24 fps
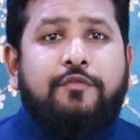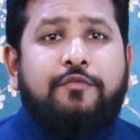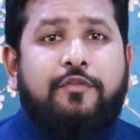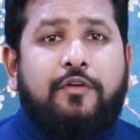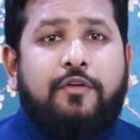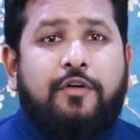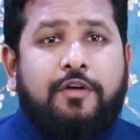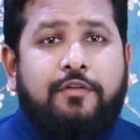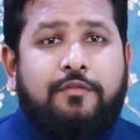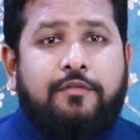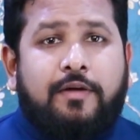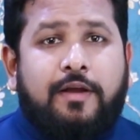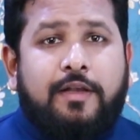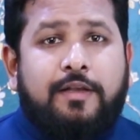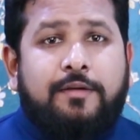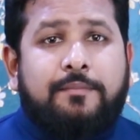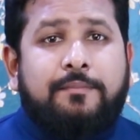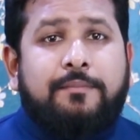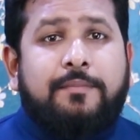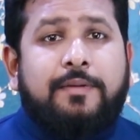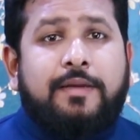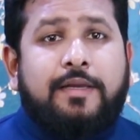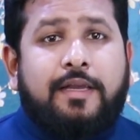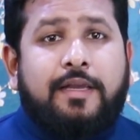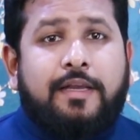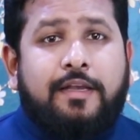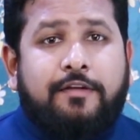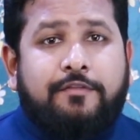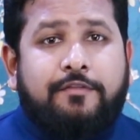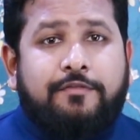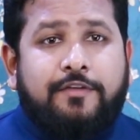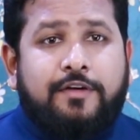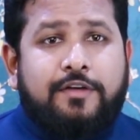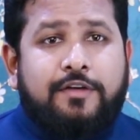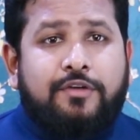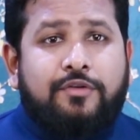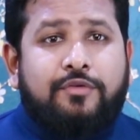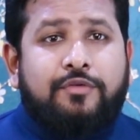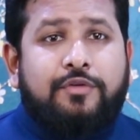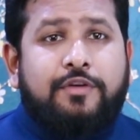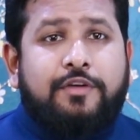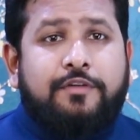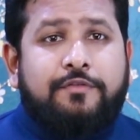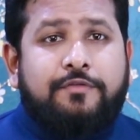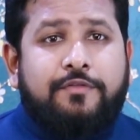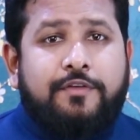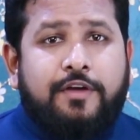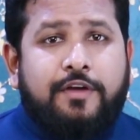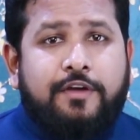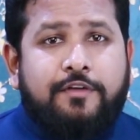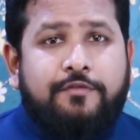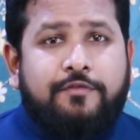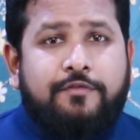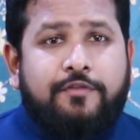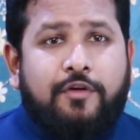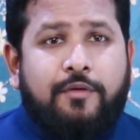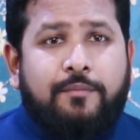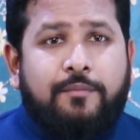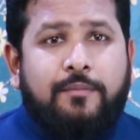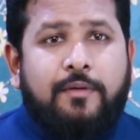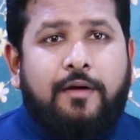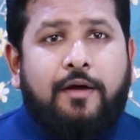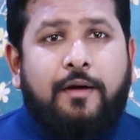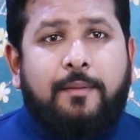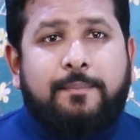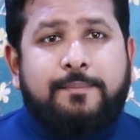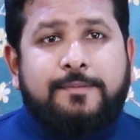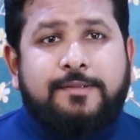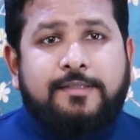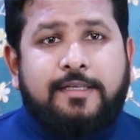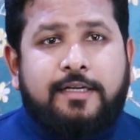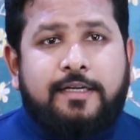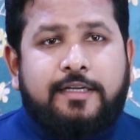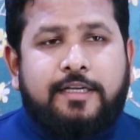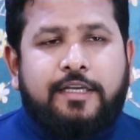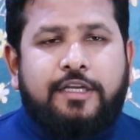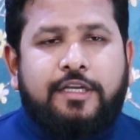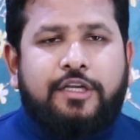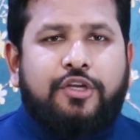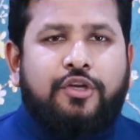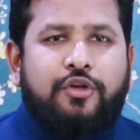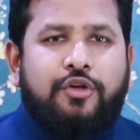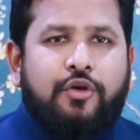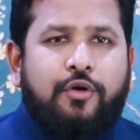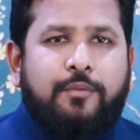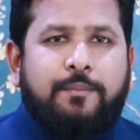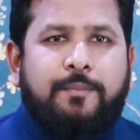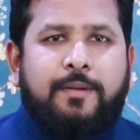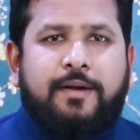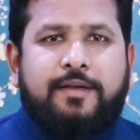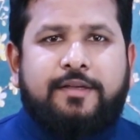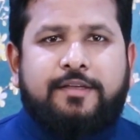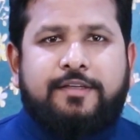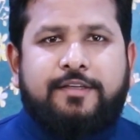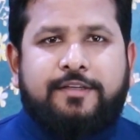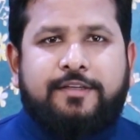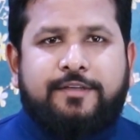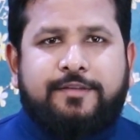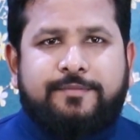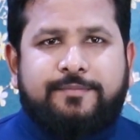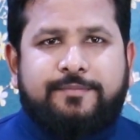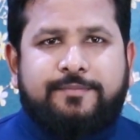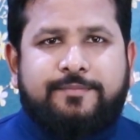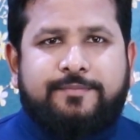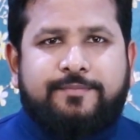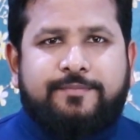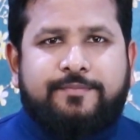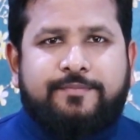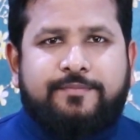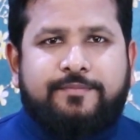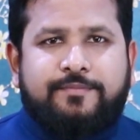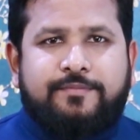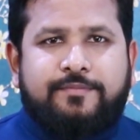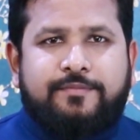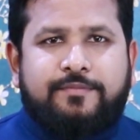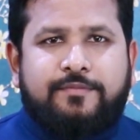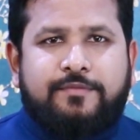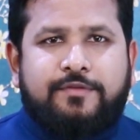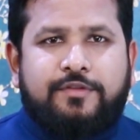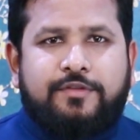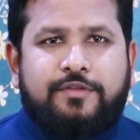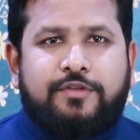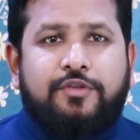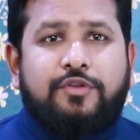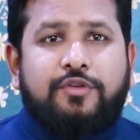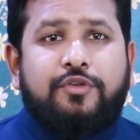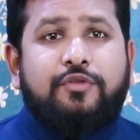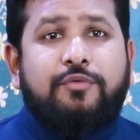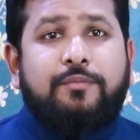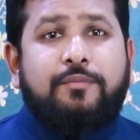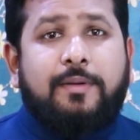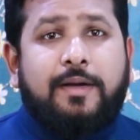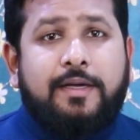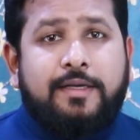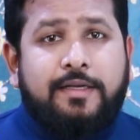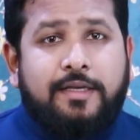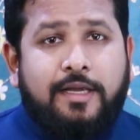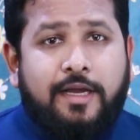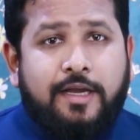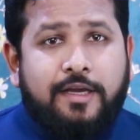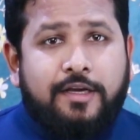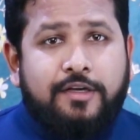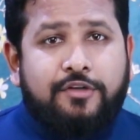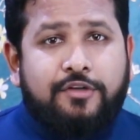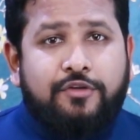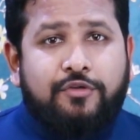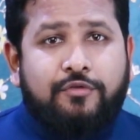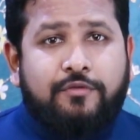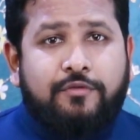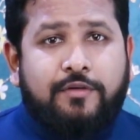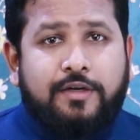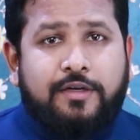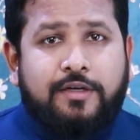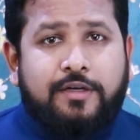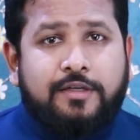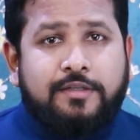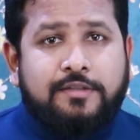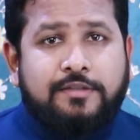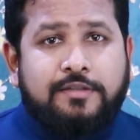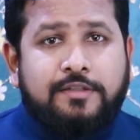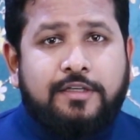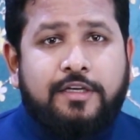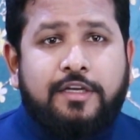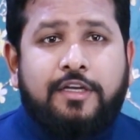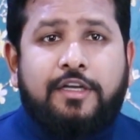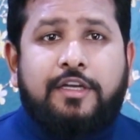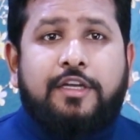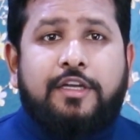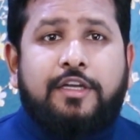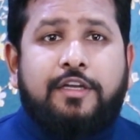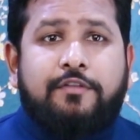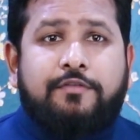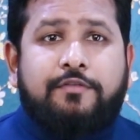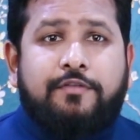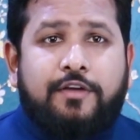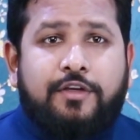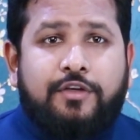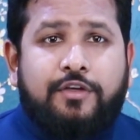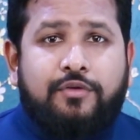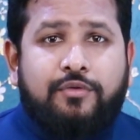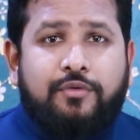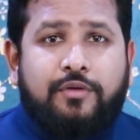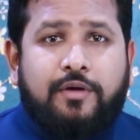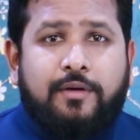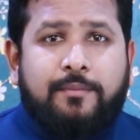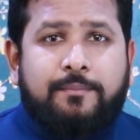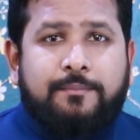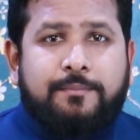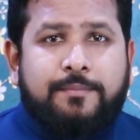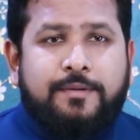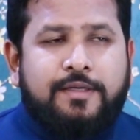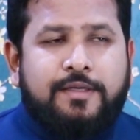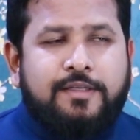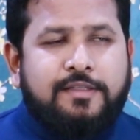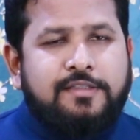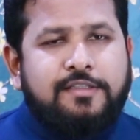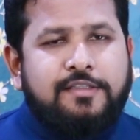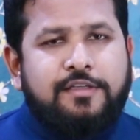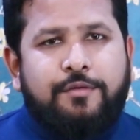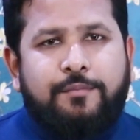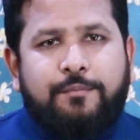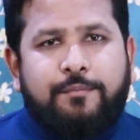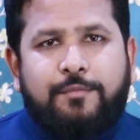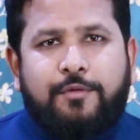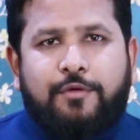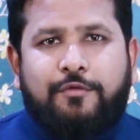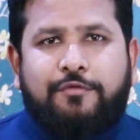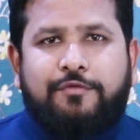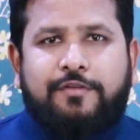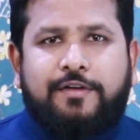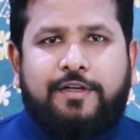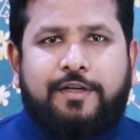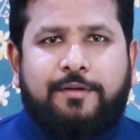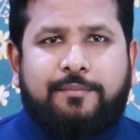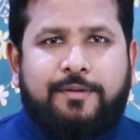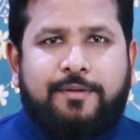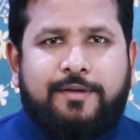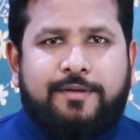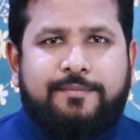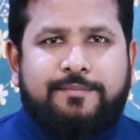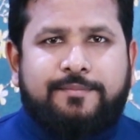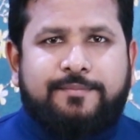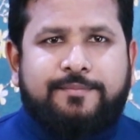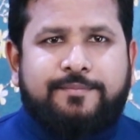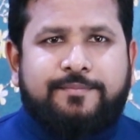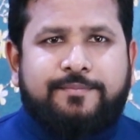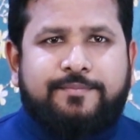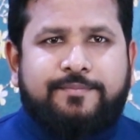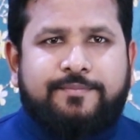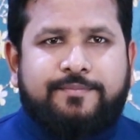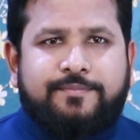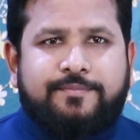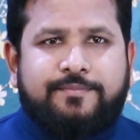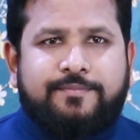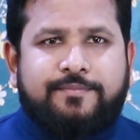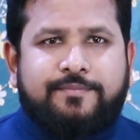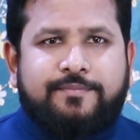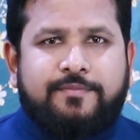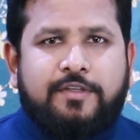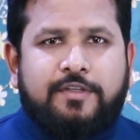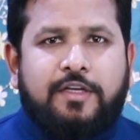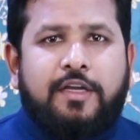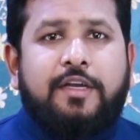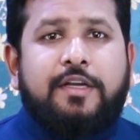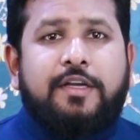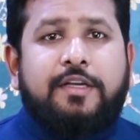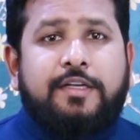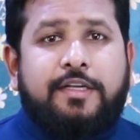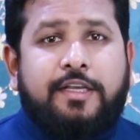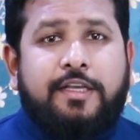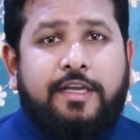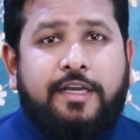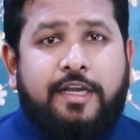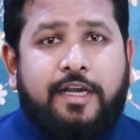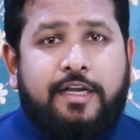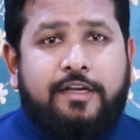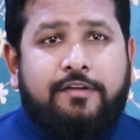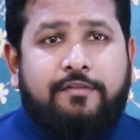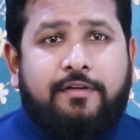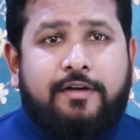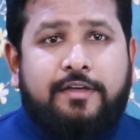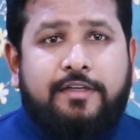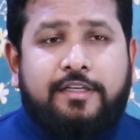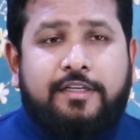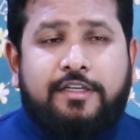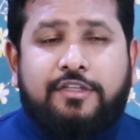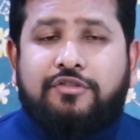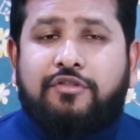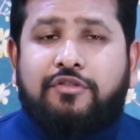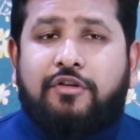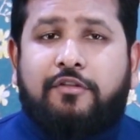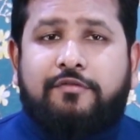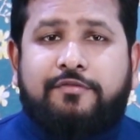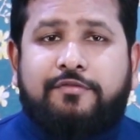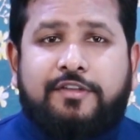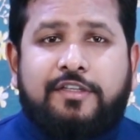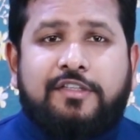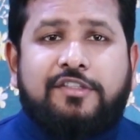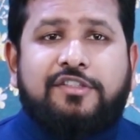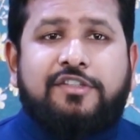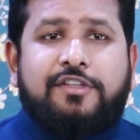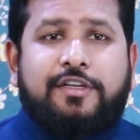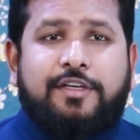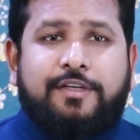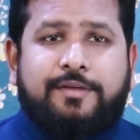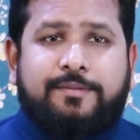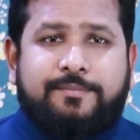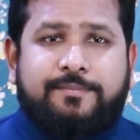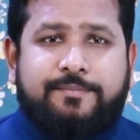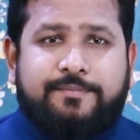For a while, make an effort to refrain from upsetting your partner. You might hire new workers if a new company is profitable. Take advantage of this day.